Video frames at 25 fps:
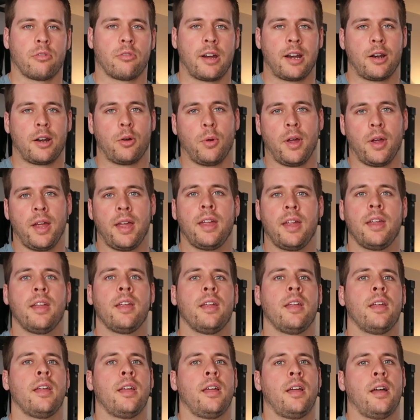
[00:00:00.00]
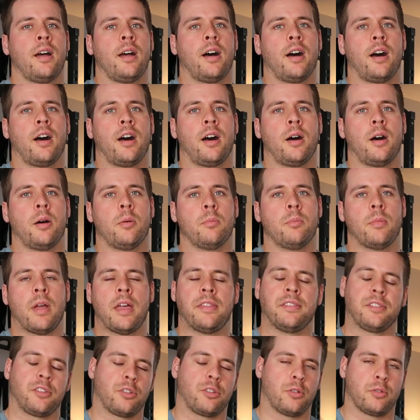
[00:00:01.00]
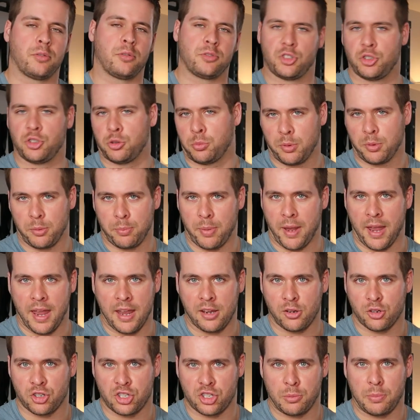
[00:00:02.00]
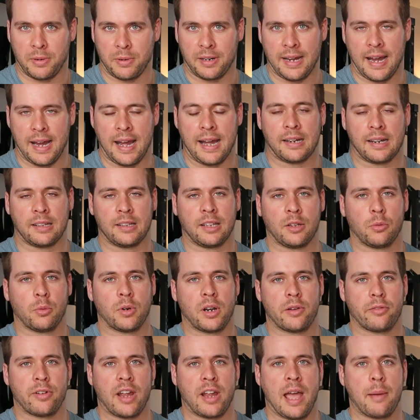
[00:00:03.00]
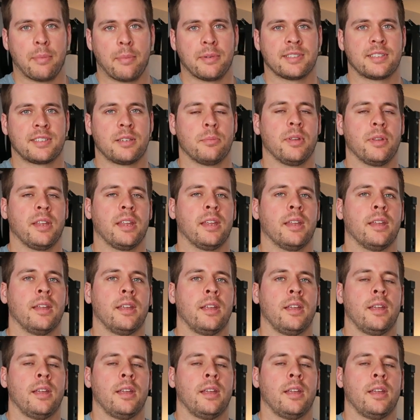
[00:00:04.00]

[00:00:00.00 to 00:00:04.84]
right away, and you'll be paying your shipping and handling, whatever it happens to be.